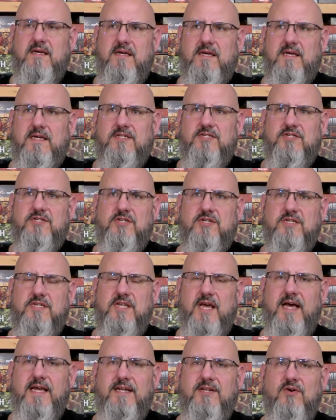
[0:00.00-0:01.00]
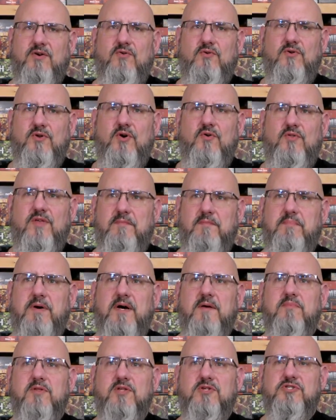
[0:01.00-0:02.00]
It's just I don't know that
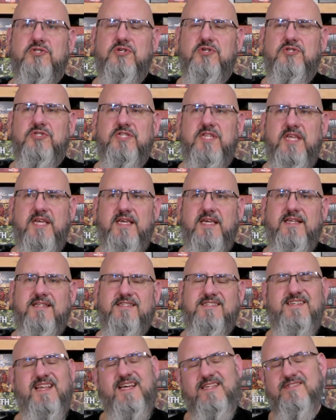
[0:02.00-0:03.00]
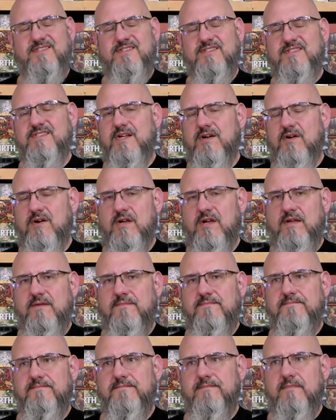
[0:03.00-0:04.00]
publishers think it's necessary,
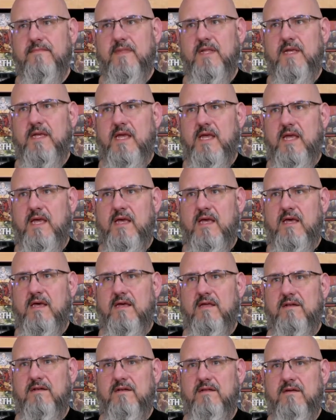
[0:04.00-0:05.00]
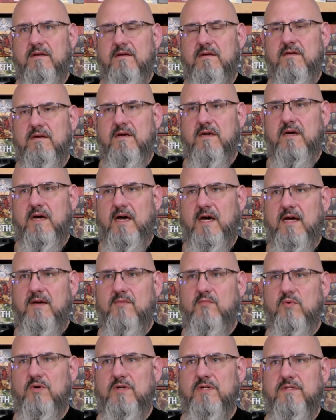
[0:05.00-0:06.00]
and I
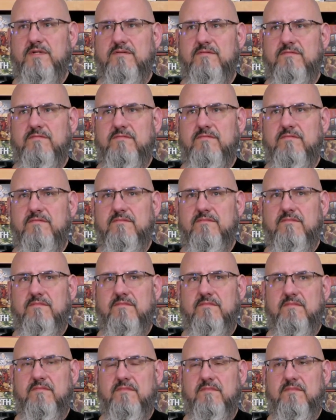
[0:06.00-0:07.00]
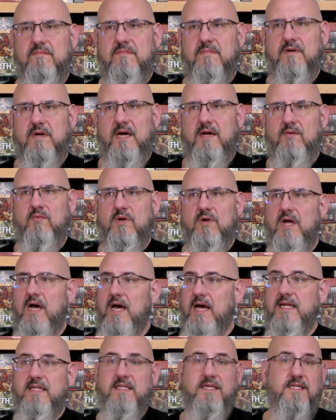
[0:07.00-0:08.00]
would
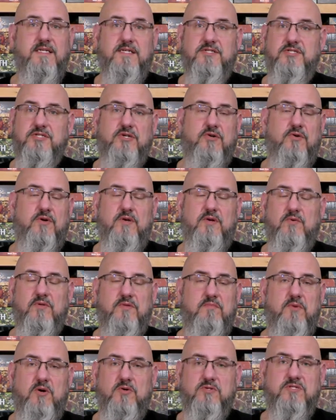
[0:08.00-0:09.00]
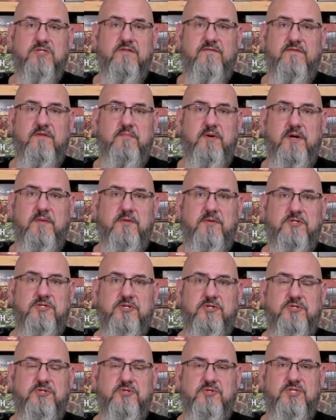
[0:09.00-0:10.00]
highly disagree with most of the
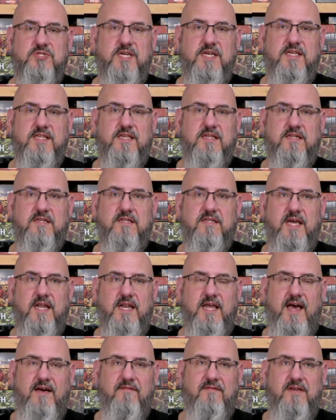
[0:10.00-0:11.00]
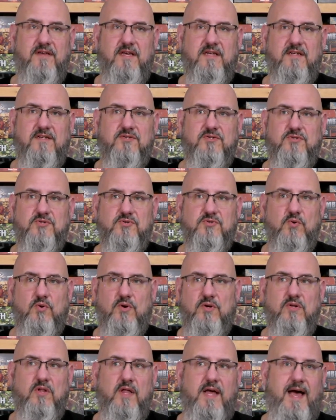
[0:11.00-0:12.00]
publishers who say that having a
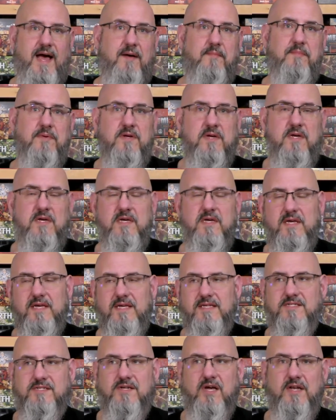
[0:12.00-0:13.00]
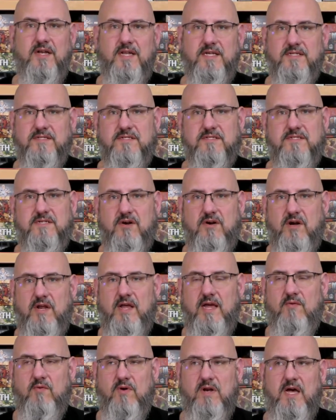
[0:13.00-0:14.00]
tutorial app is not necessary.
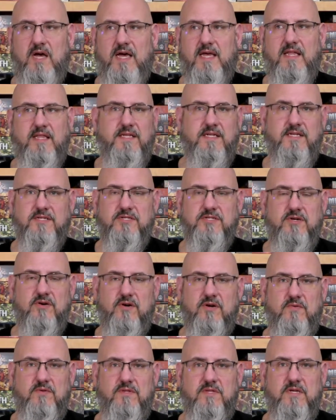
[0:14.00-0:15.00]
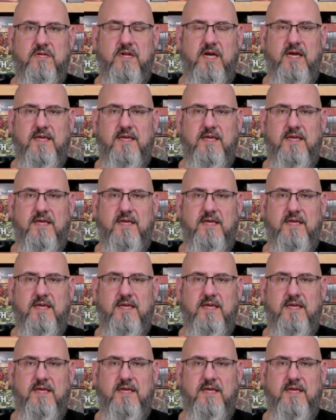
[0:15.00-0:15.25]
I would highly disagree with it.